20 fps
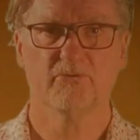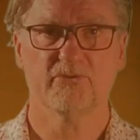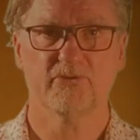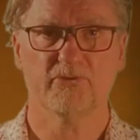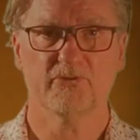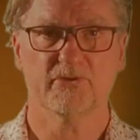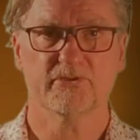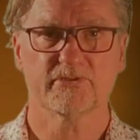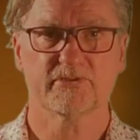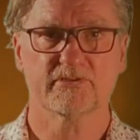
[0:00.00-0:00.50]

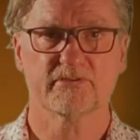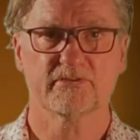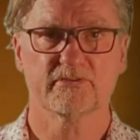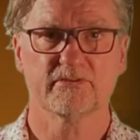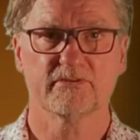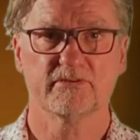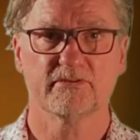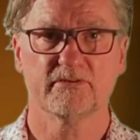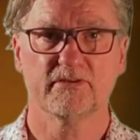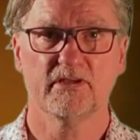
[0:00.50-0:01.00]
thoughts.
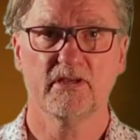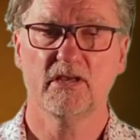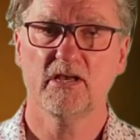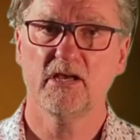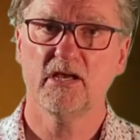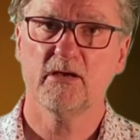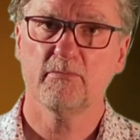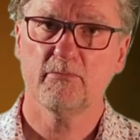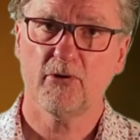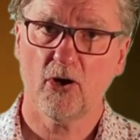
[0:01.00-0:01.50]

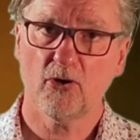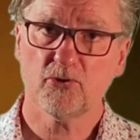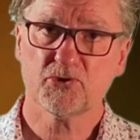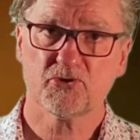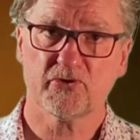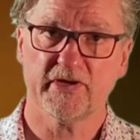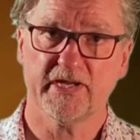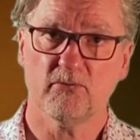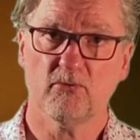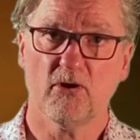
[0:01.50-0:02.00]

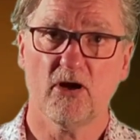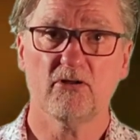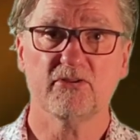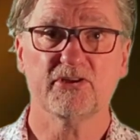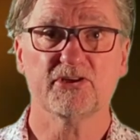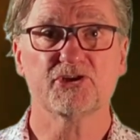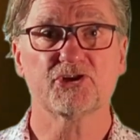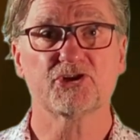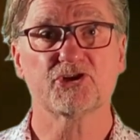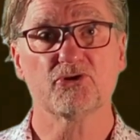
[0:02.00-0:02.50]
Poetry, while
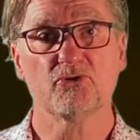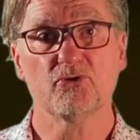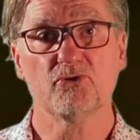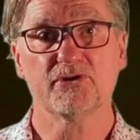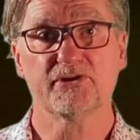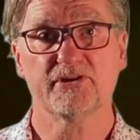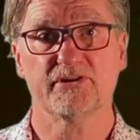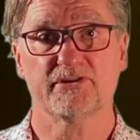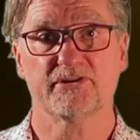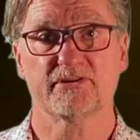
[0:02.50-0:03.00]
the
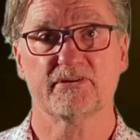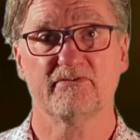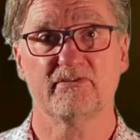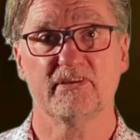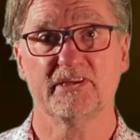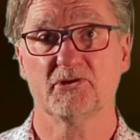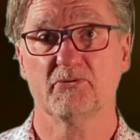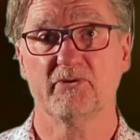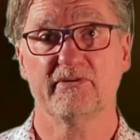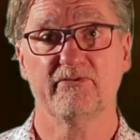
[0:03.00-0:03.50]
shortest of
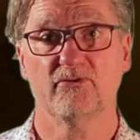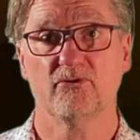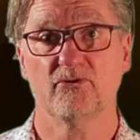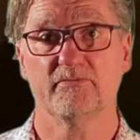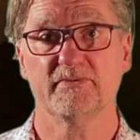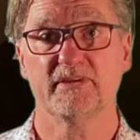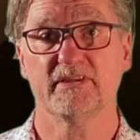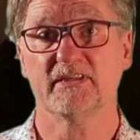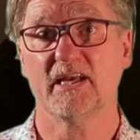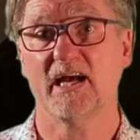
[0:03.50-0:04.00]
literary
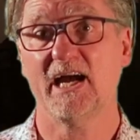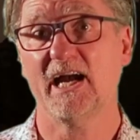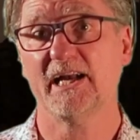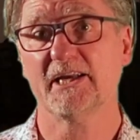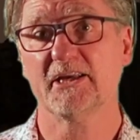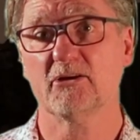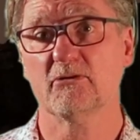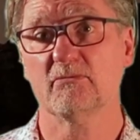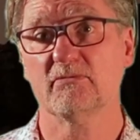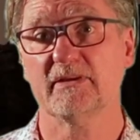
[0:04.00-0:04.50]
forms, is
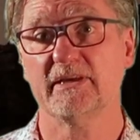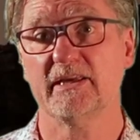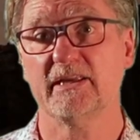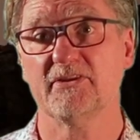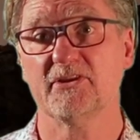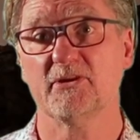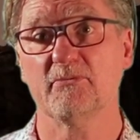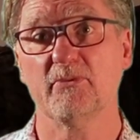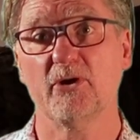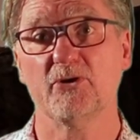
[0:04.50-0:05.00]
arguably
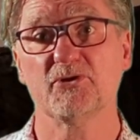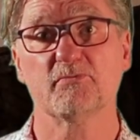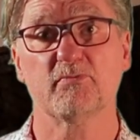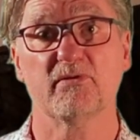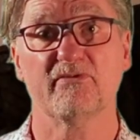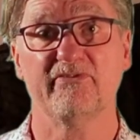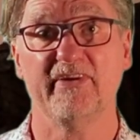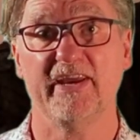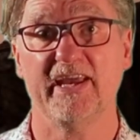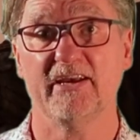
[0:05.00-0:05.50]
the most
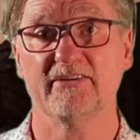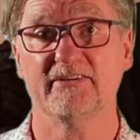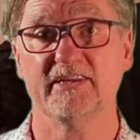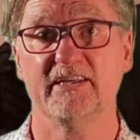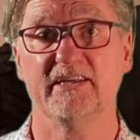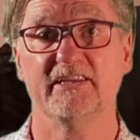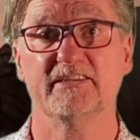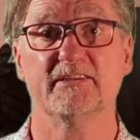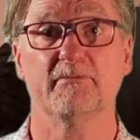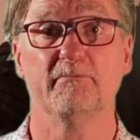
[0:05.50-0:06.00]
profound
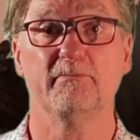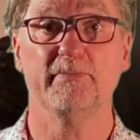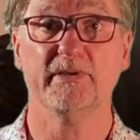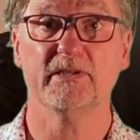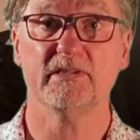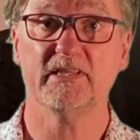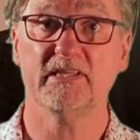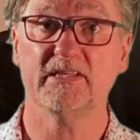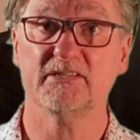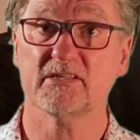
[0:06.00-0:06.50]
in its
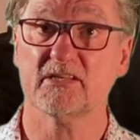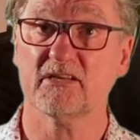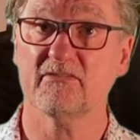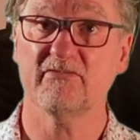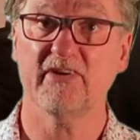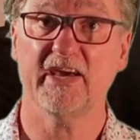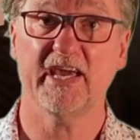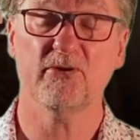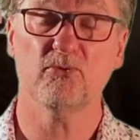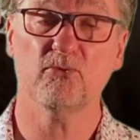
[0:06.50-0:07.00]
ability to
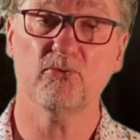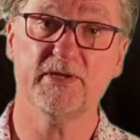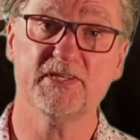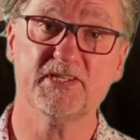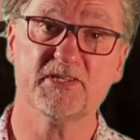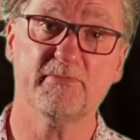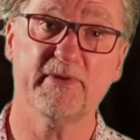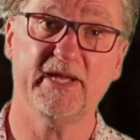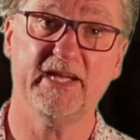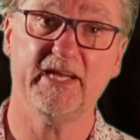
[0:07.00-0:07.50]
convey
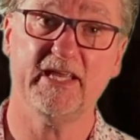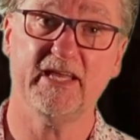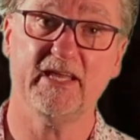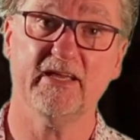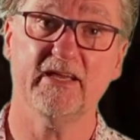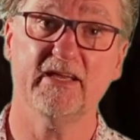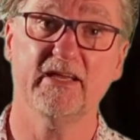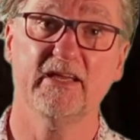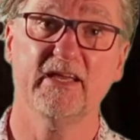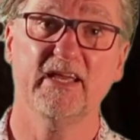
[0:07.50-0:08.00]
rich meaning
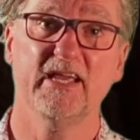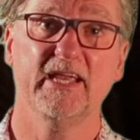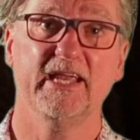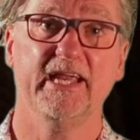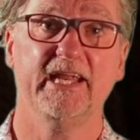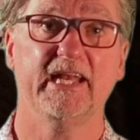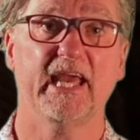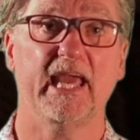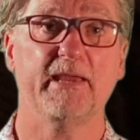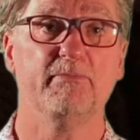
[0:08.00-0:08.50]

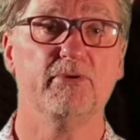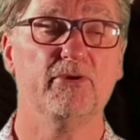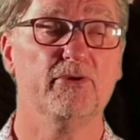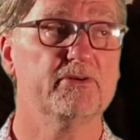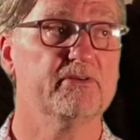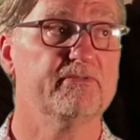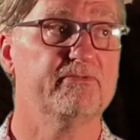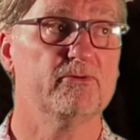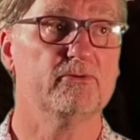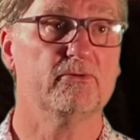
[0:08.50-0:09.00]
in a
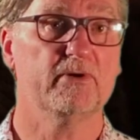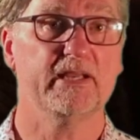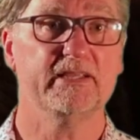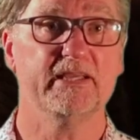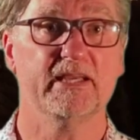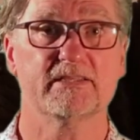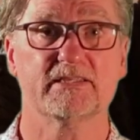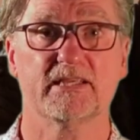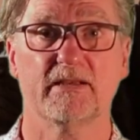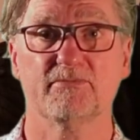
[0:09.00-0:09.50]
beautiful and
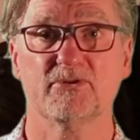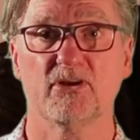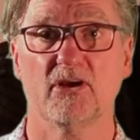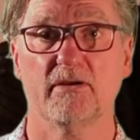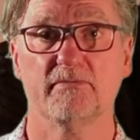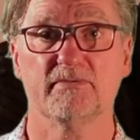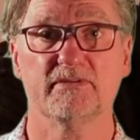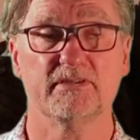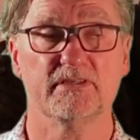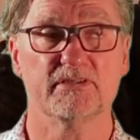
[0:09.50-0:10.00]
yet
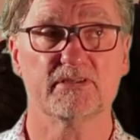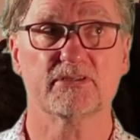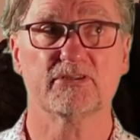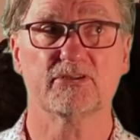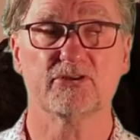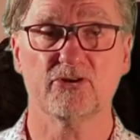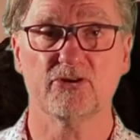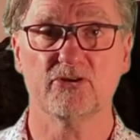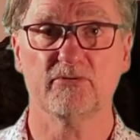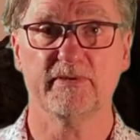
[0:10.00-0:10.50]
sometimes
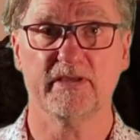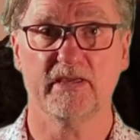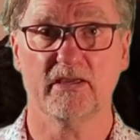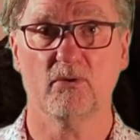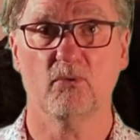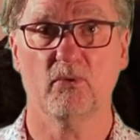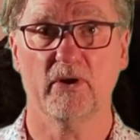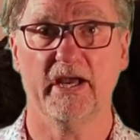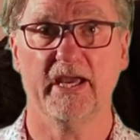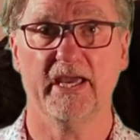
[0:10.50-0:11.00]

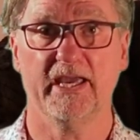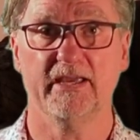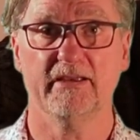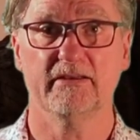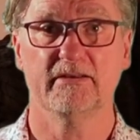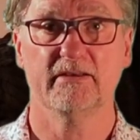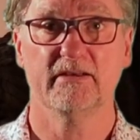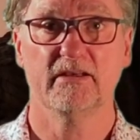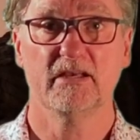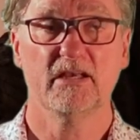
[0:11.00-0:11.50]
disturbing way.
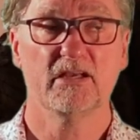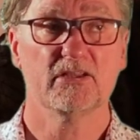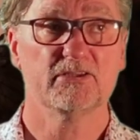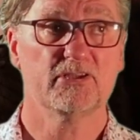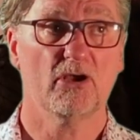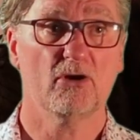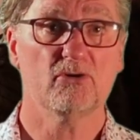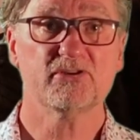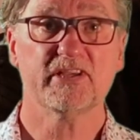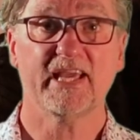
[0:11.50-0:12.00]

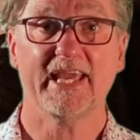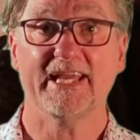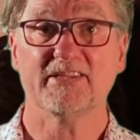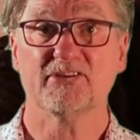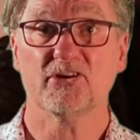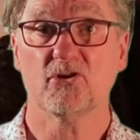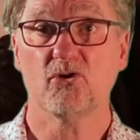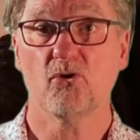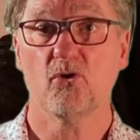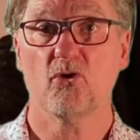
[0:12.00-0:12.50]
Dulce et
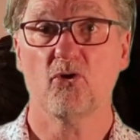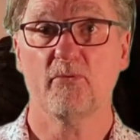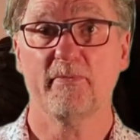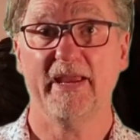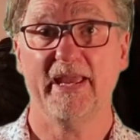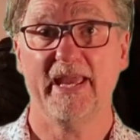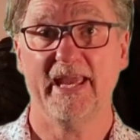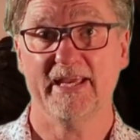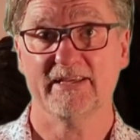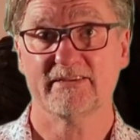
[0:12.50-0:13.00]
decorum
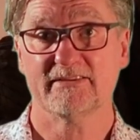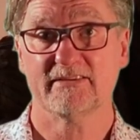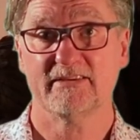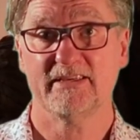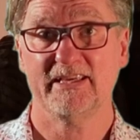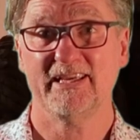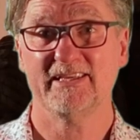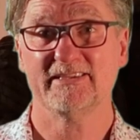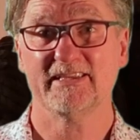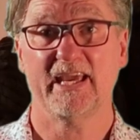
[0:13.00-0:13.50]
est
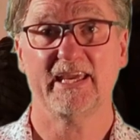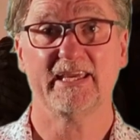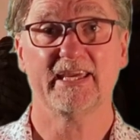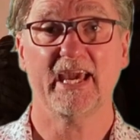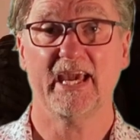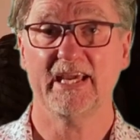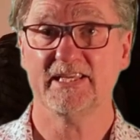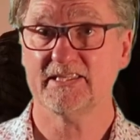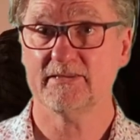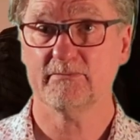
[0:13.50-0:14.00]
is a
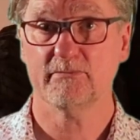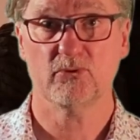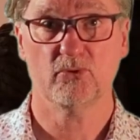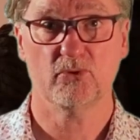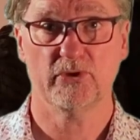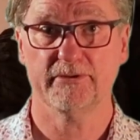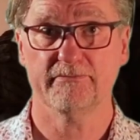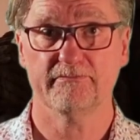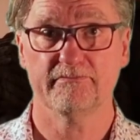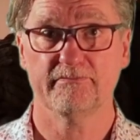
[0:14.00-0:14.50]
case in point.